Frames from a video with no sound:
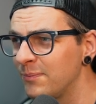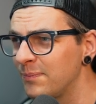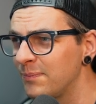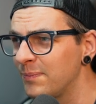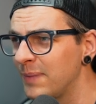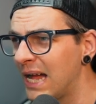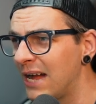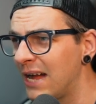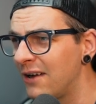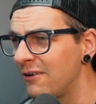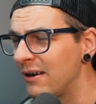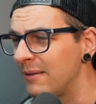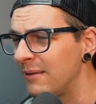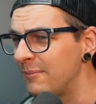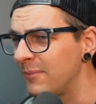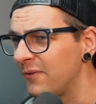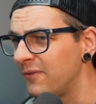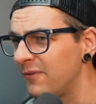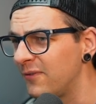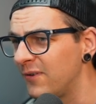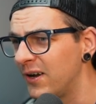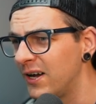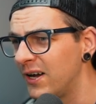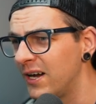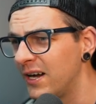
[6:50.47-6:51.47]
power
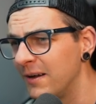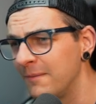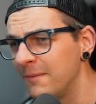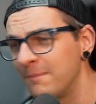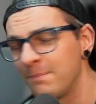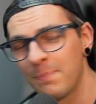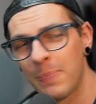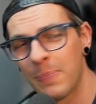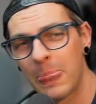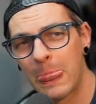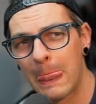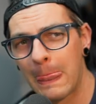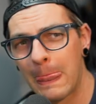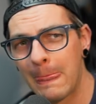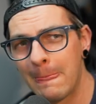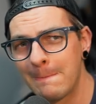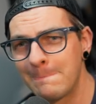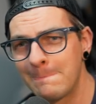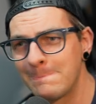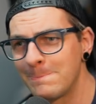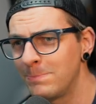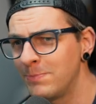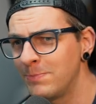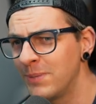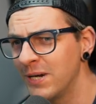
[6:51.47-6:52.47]
amplifier,
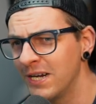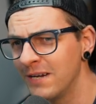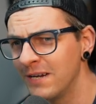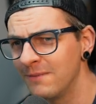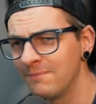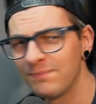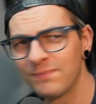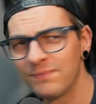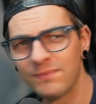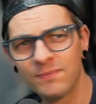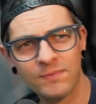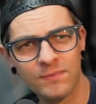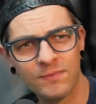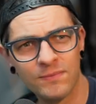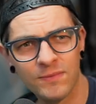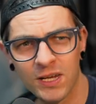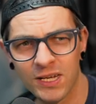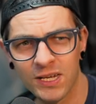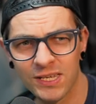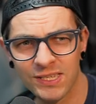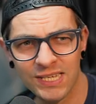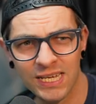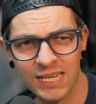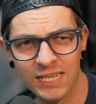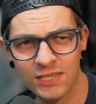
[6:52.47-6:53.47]
but like
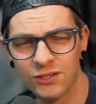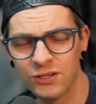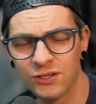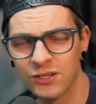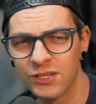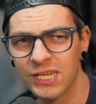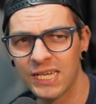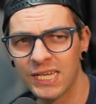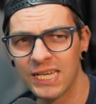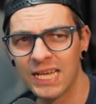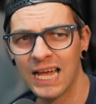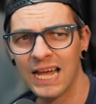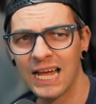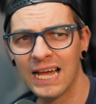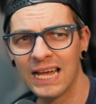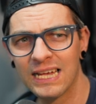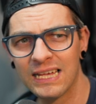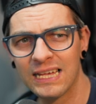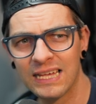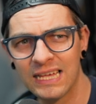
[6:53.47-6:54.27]
I said, you're looking at,